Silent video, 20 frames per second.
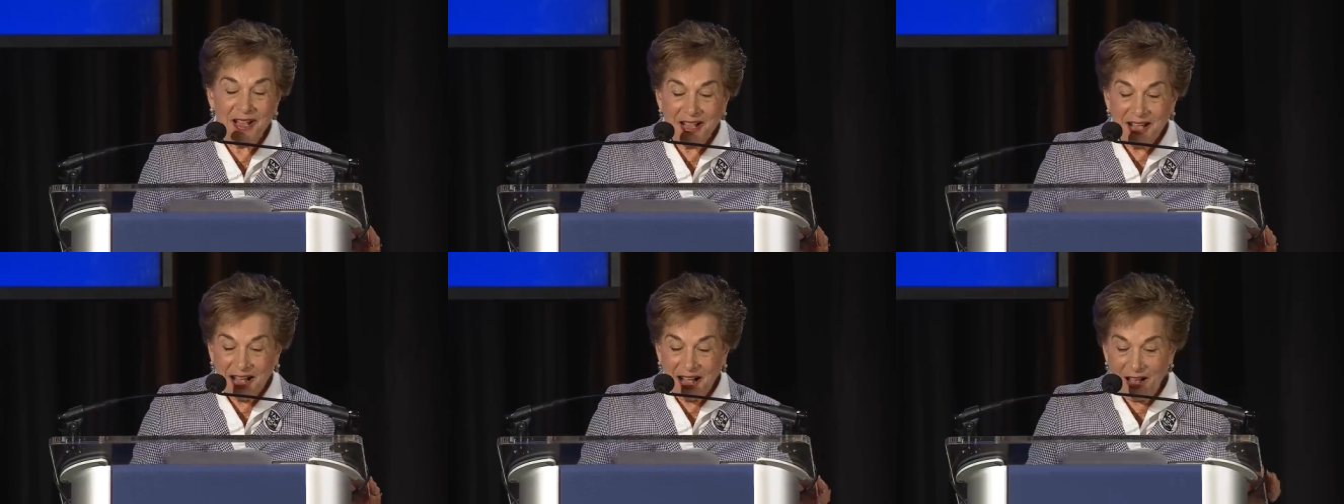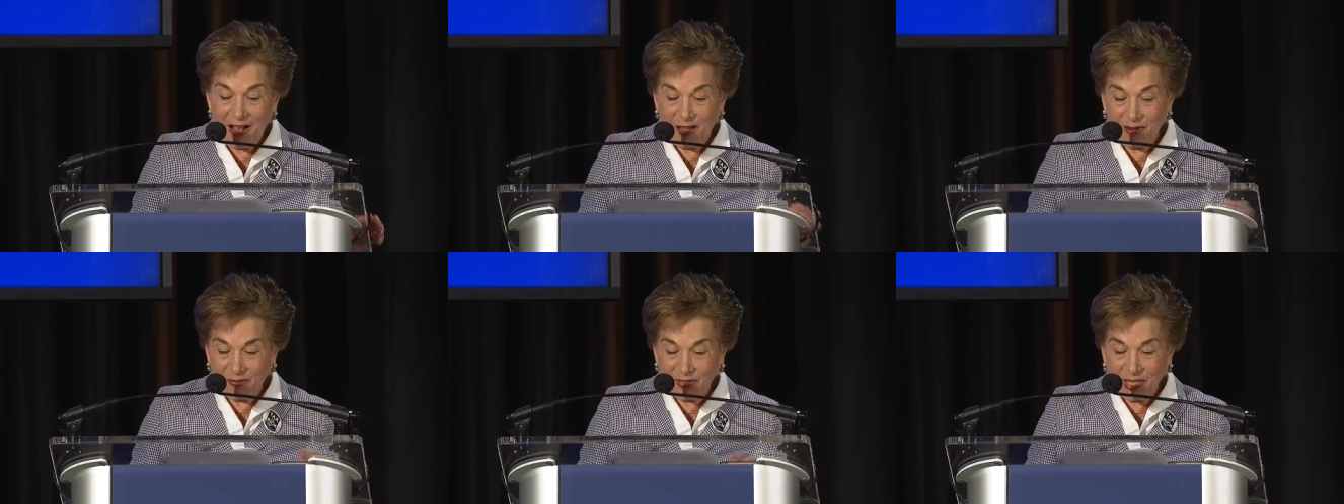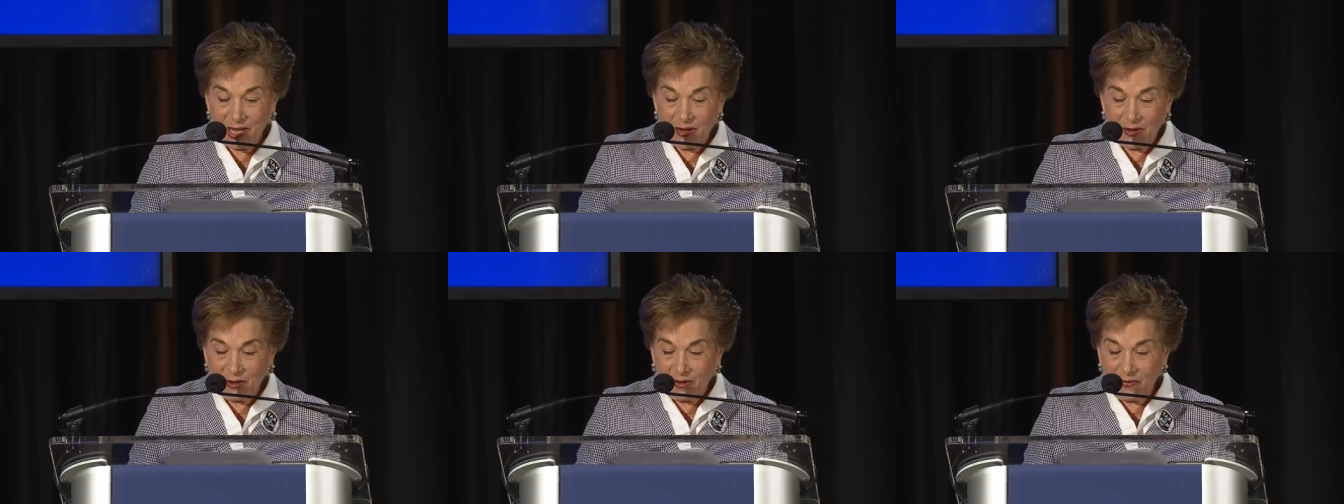of
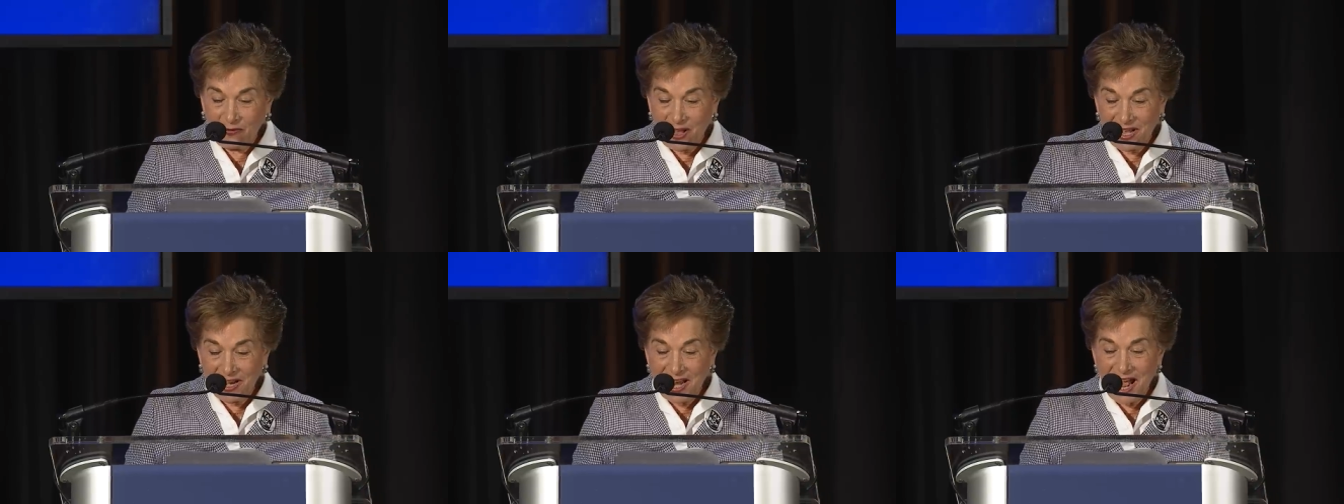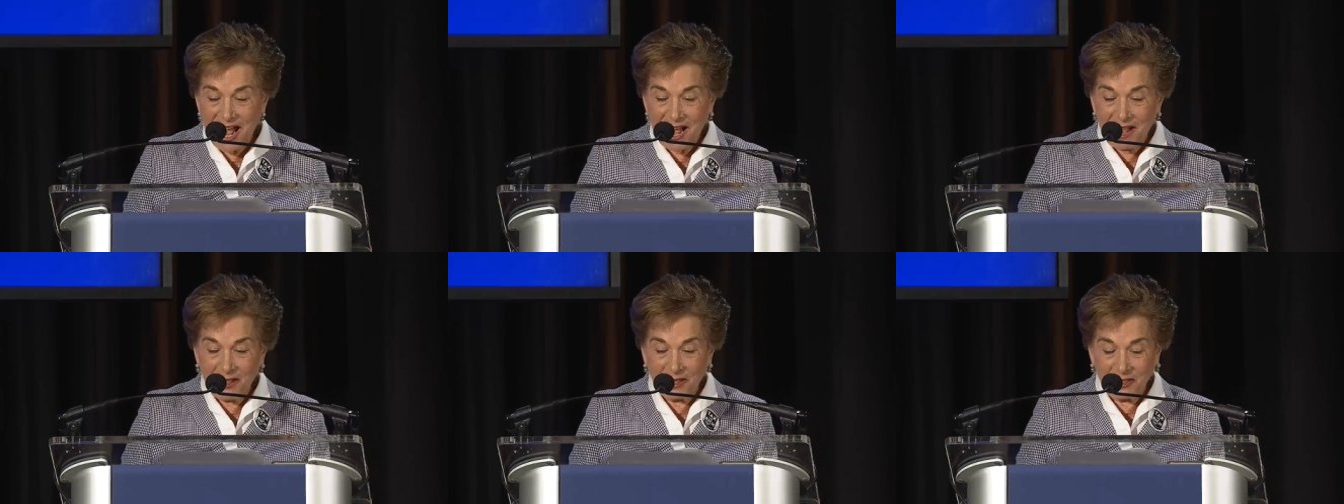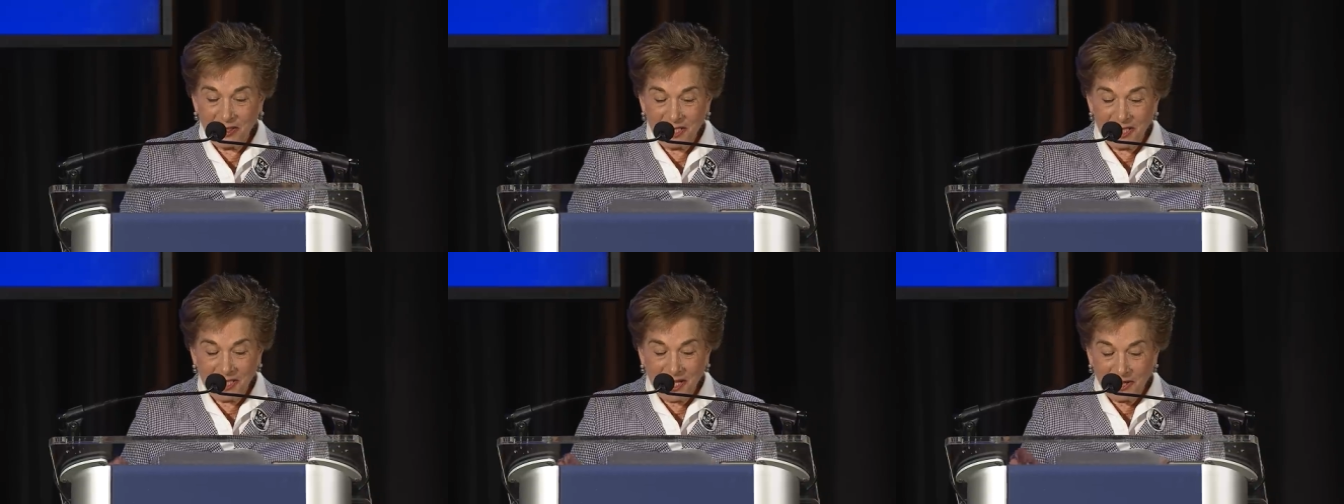Senator Van
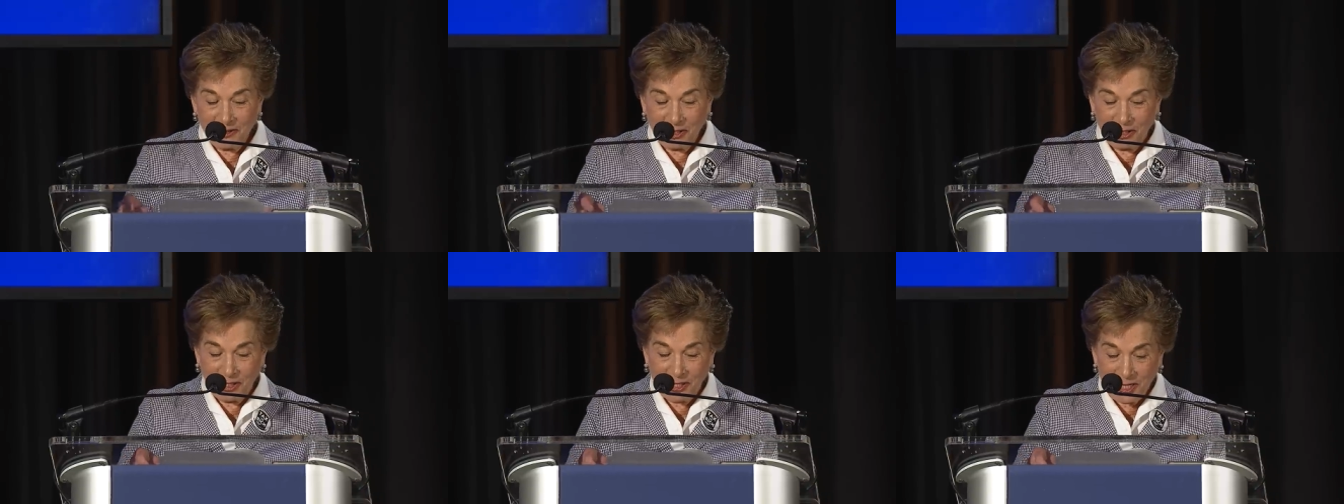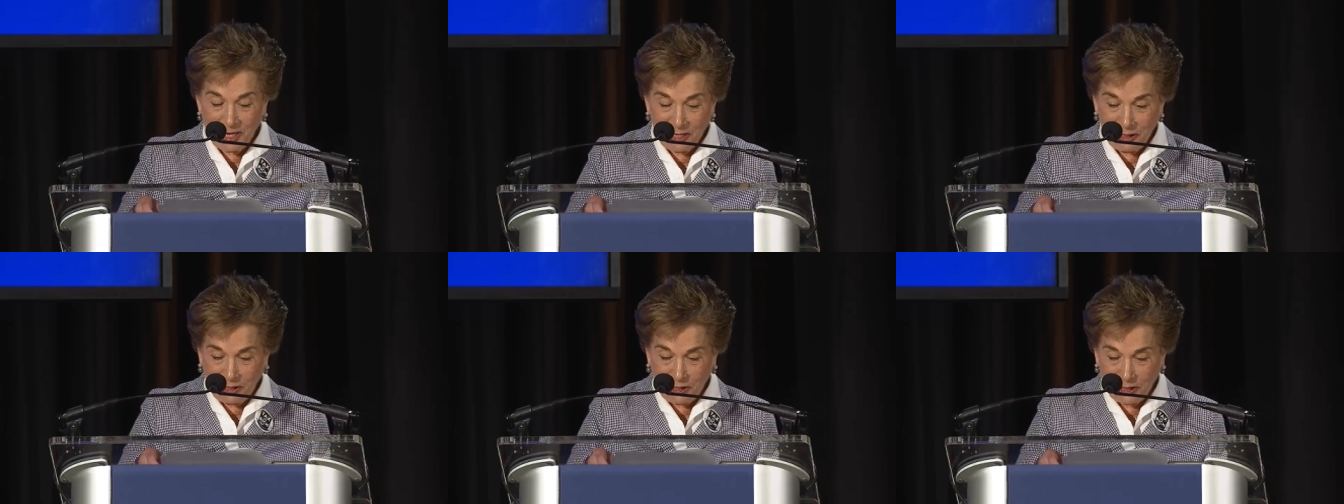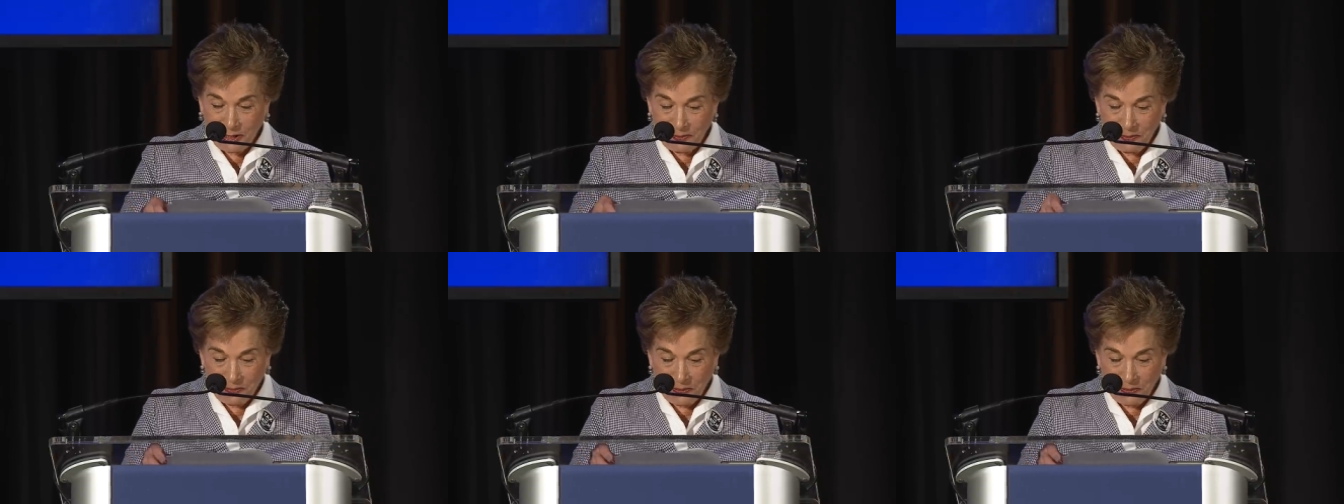Hollen's legislation.